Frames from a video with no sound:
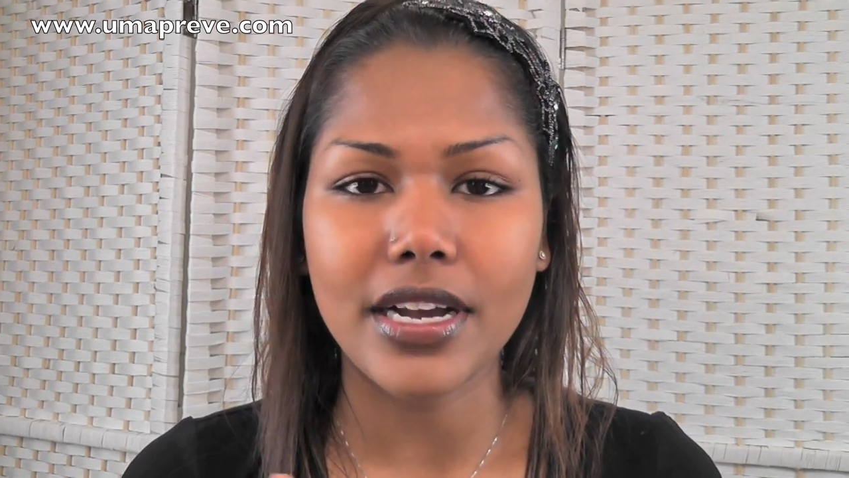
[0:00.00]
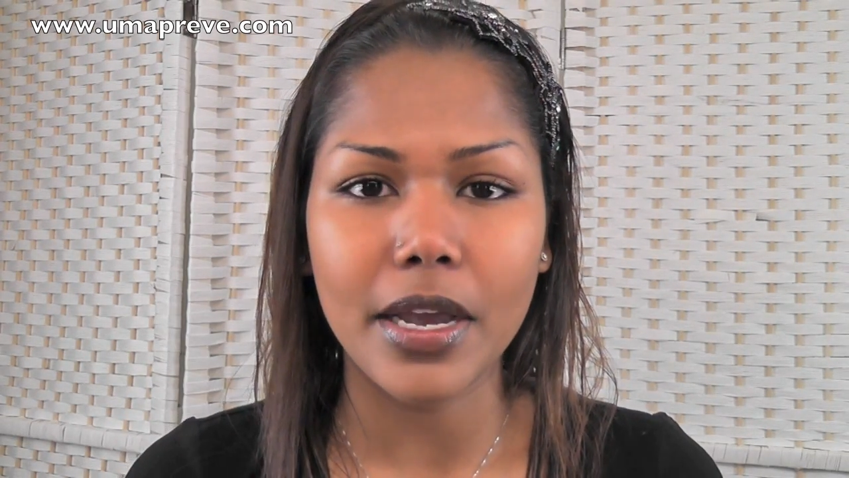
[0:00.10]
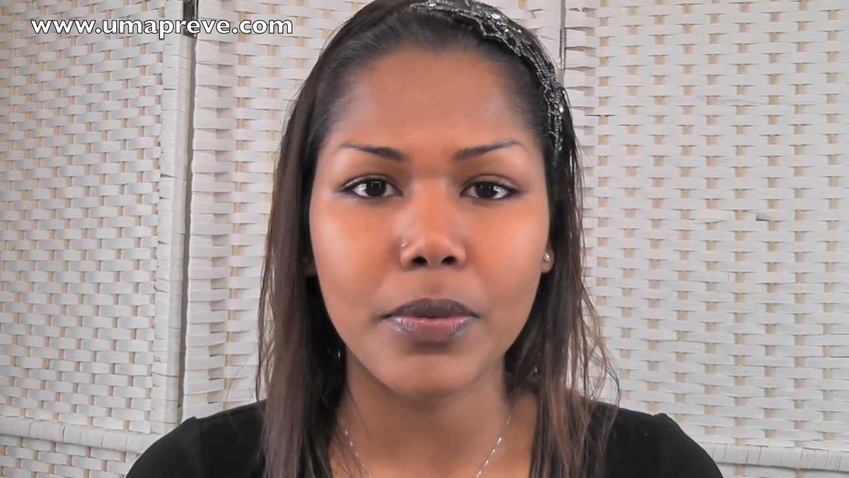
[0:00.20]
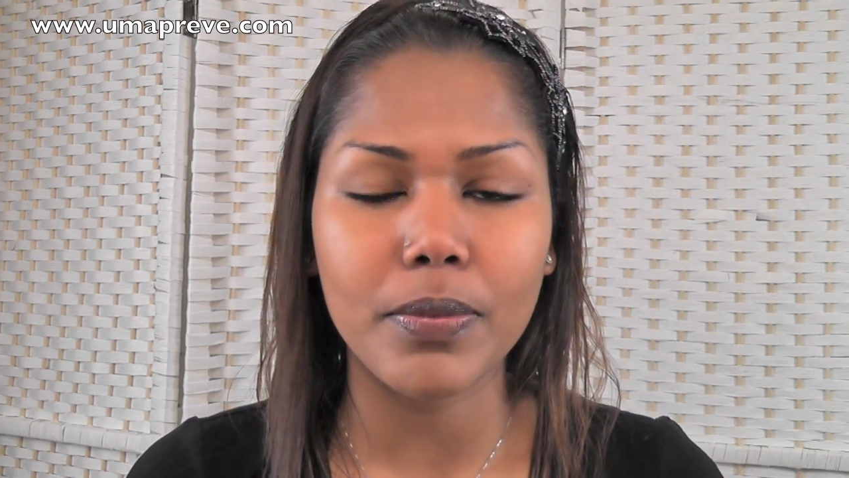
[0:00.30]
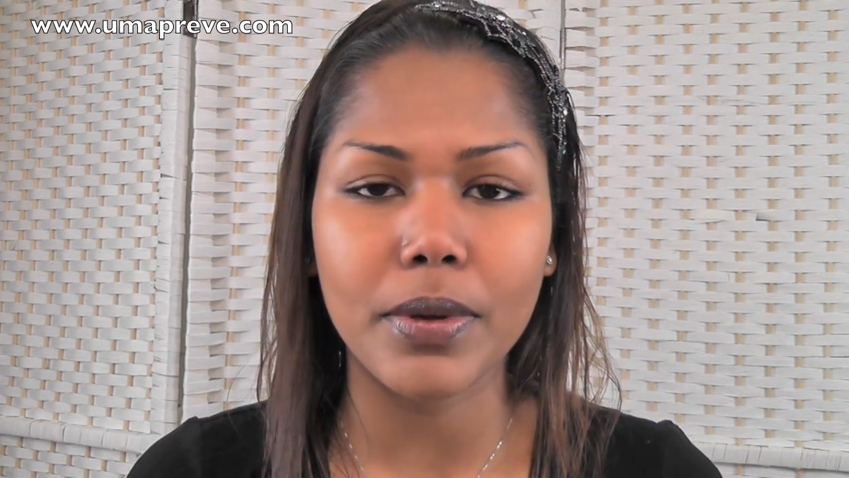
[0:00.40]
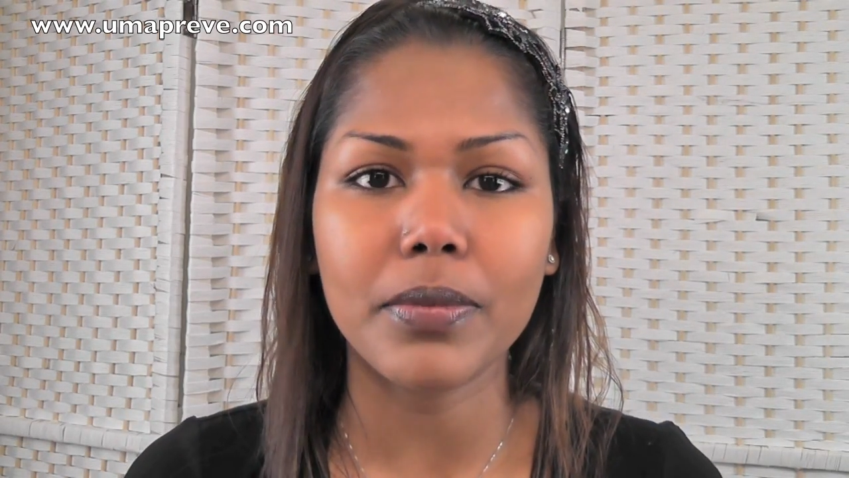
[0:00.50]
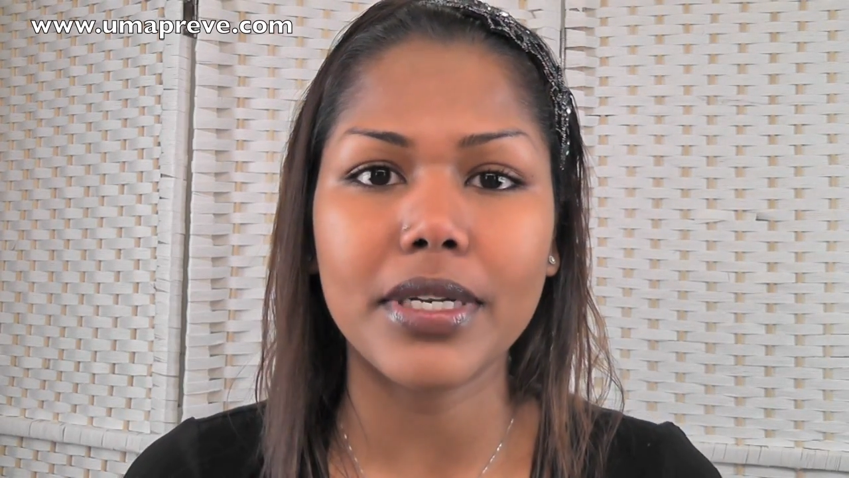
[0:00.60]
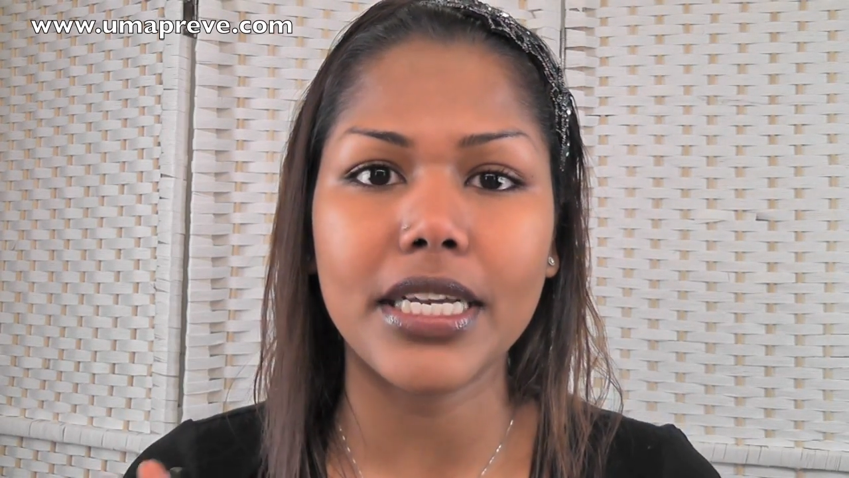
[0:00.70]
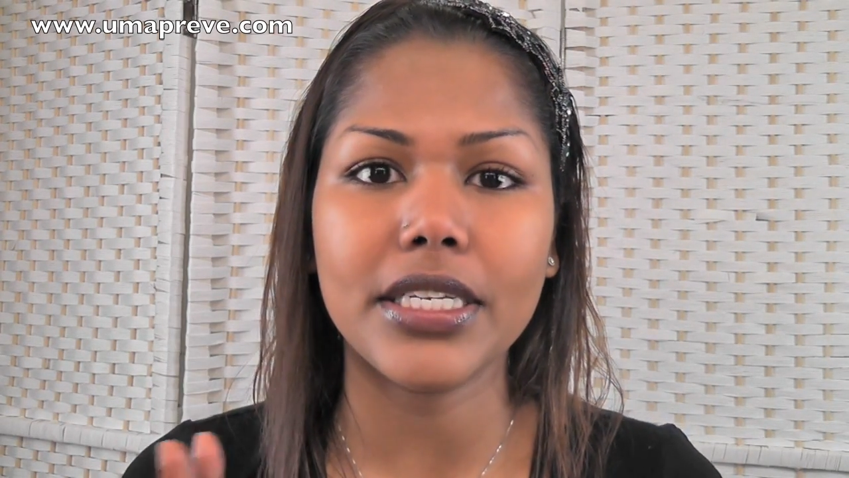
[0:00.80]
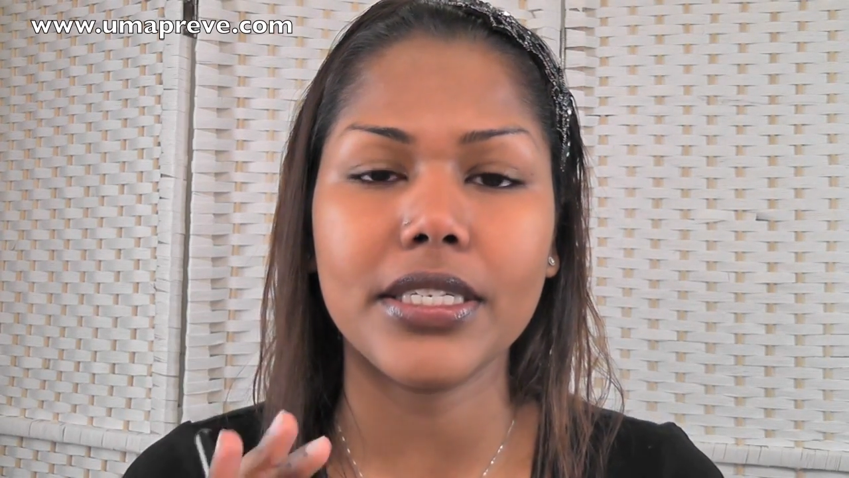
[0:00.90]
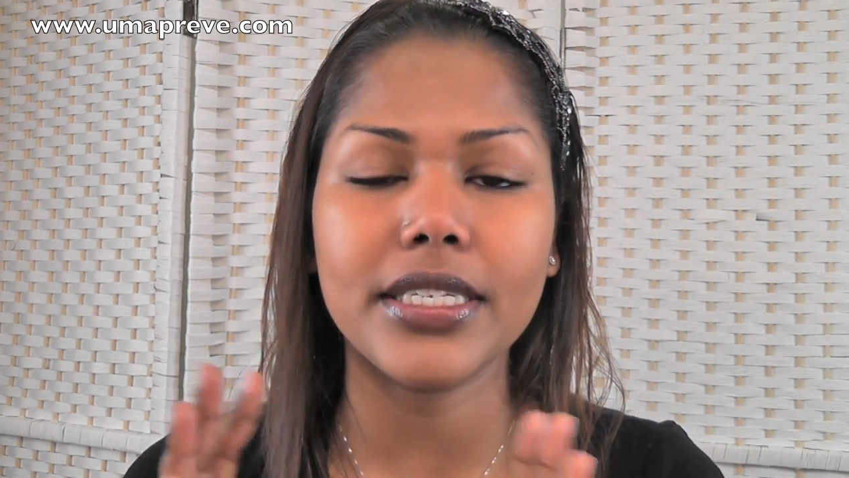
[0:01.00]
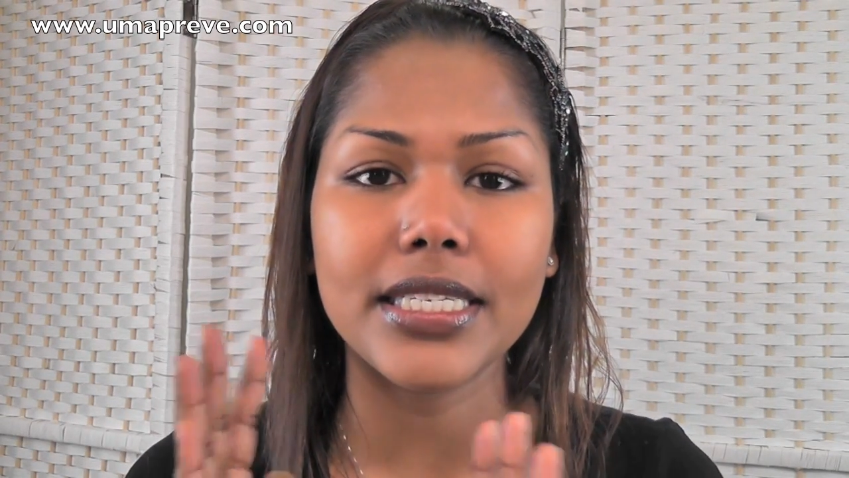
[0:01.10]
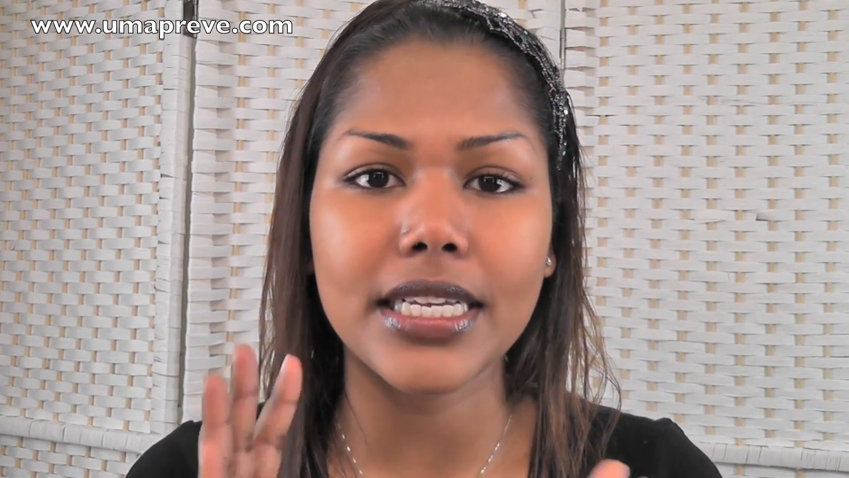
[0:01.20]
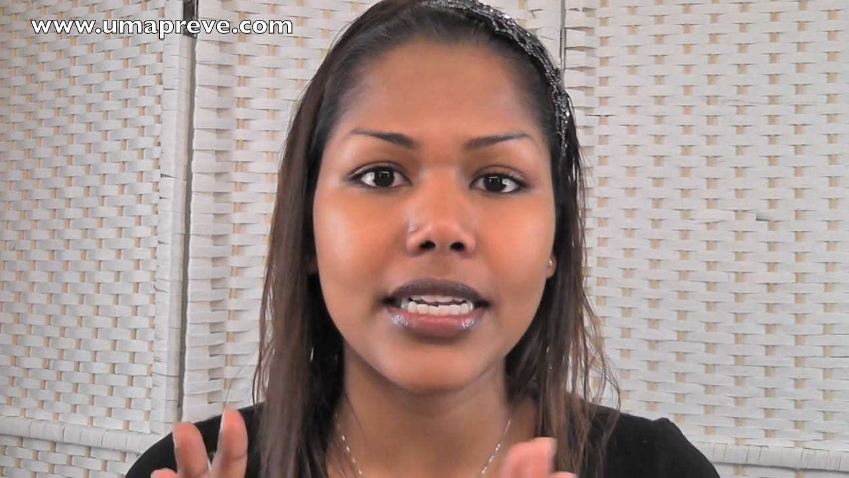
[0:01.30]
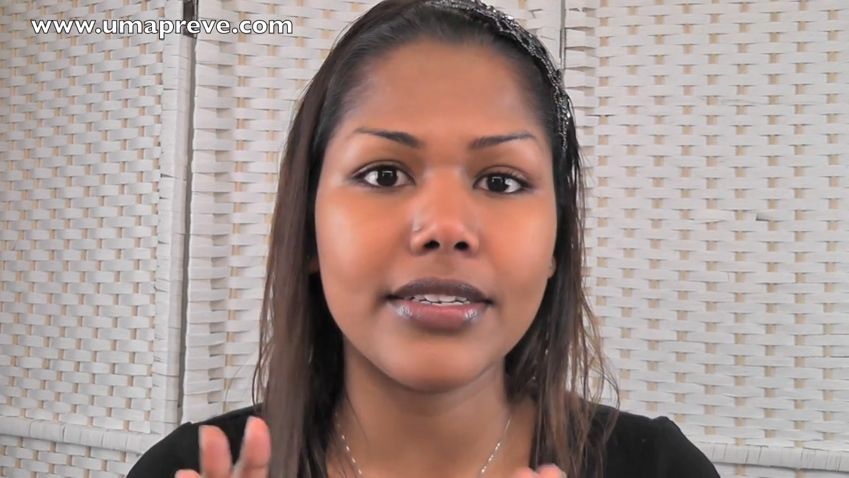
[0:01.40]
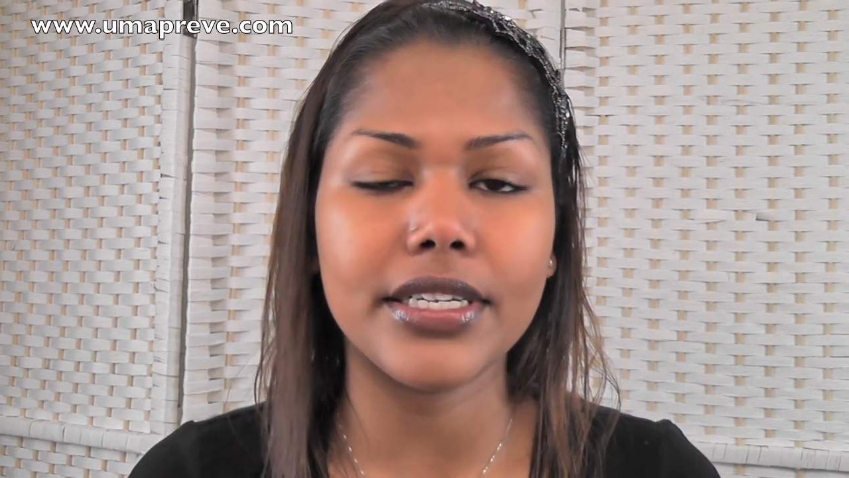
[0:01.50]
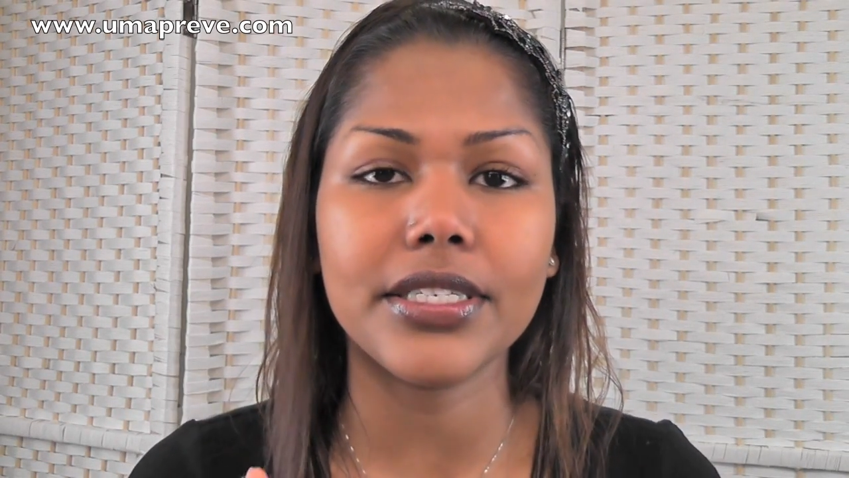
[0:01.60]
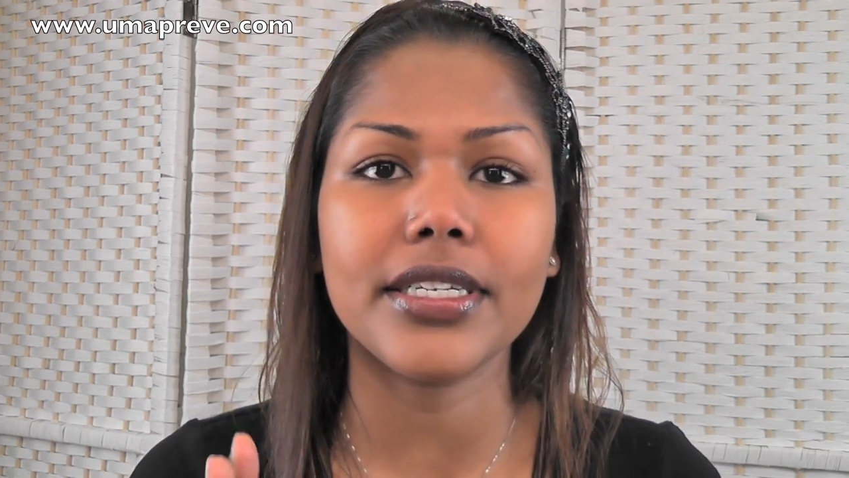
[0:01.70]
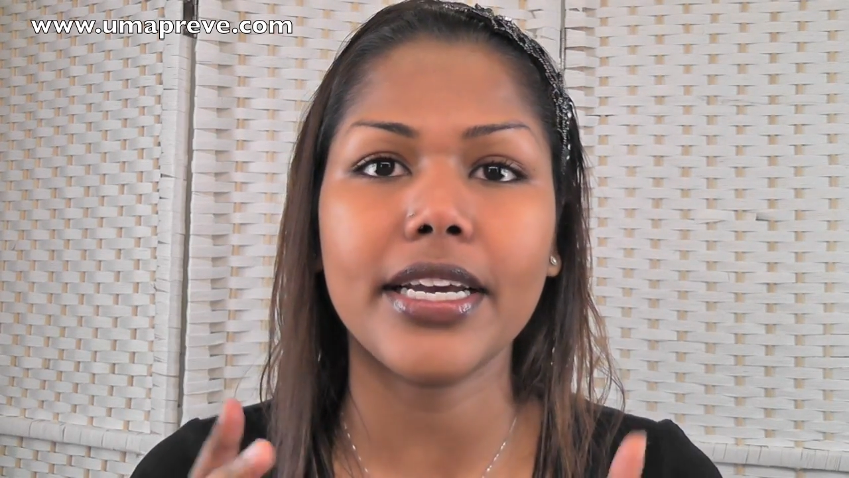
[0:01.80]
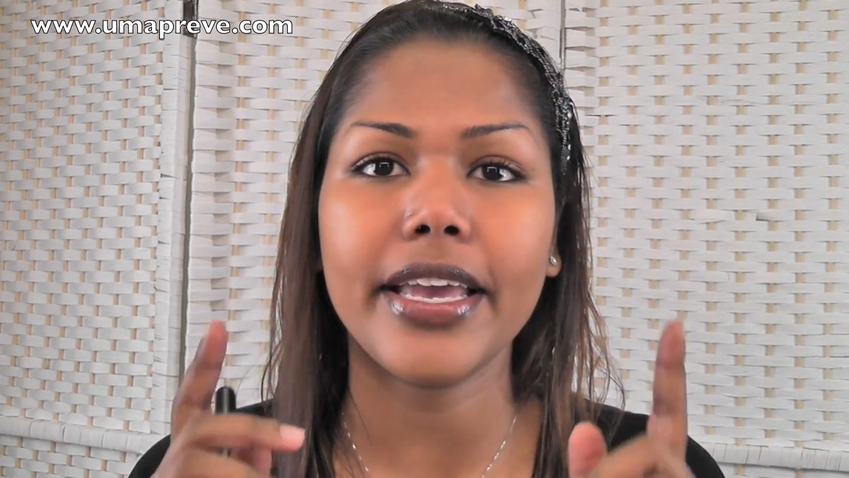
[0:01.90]
hyperpigmentation
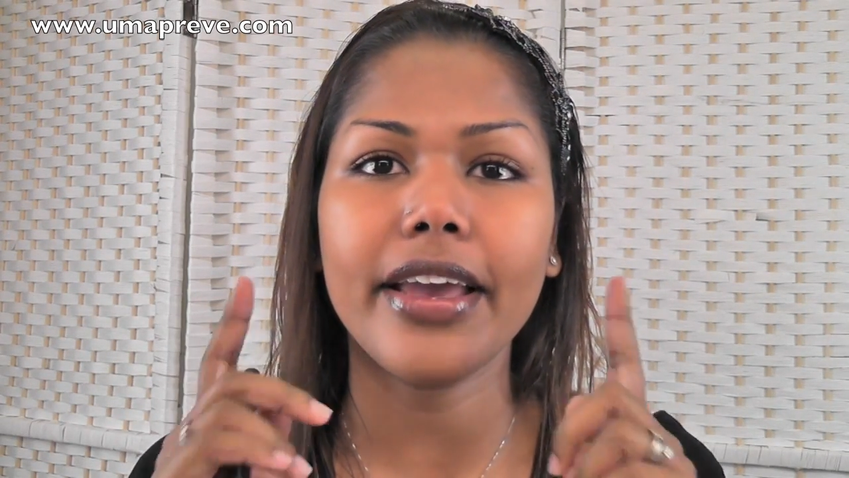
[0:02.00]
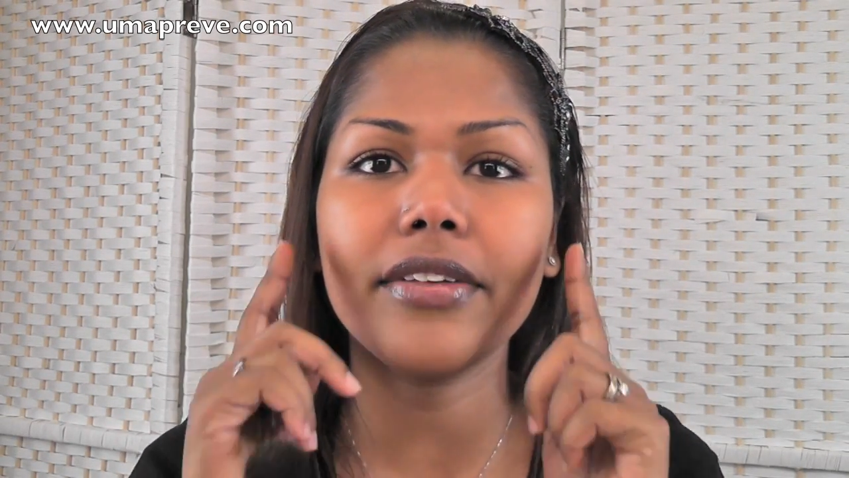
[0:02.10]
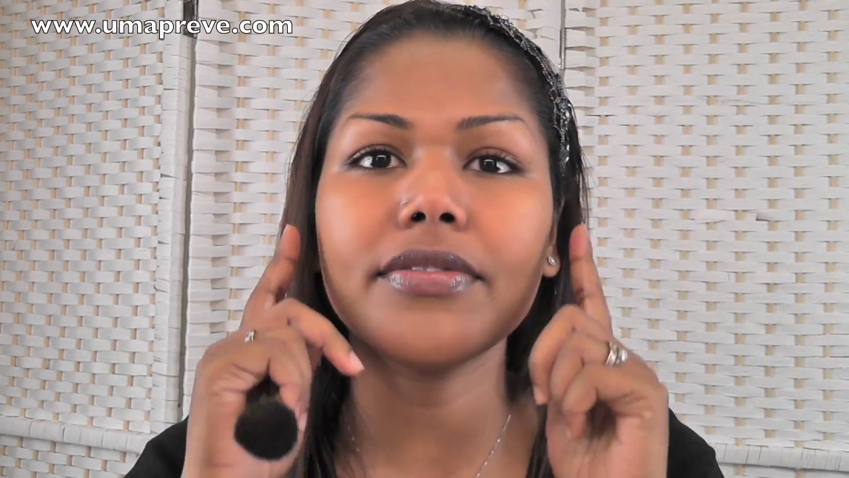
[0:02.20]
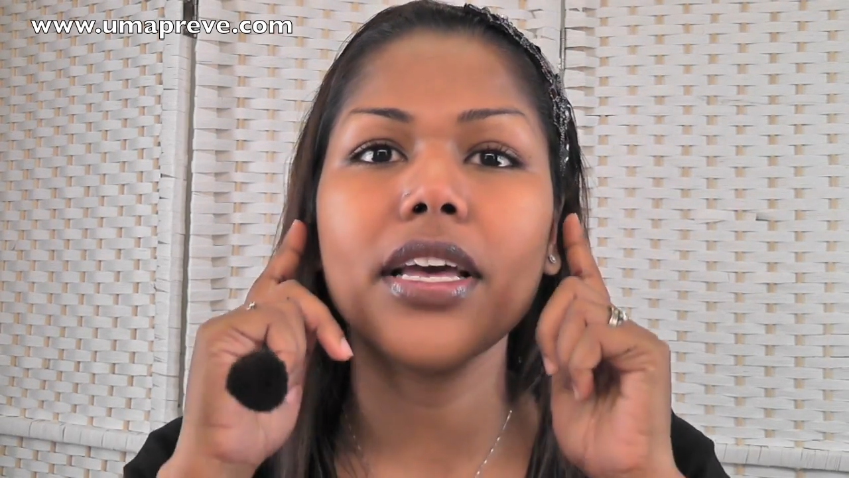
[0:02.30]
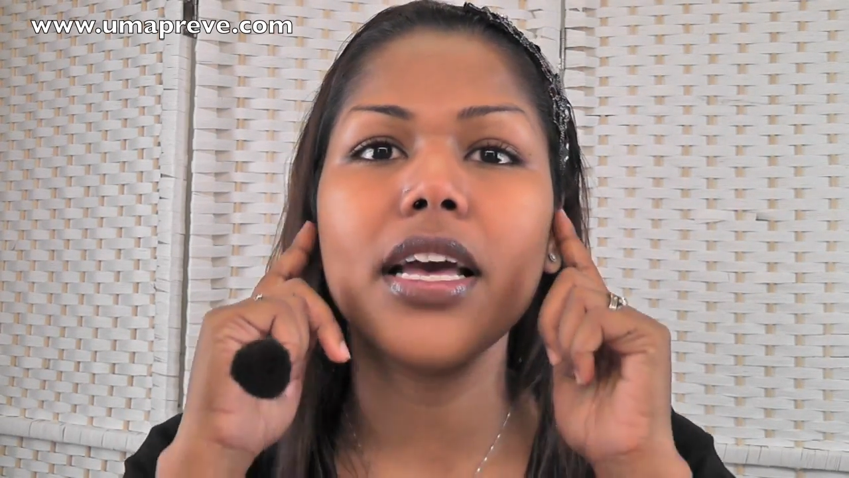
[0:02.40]
discoloration I have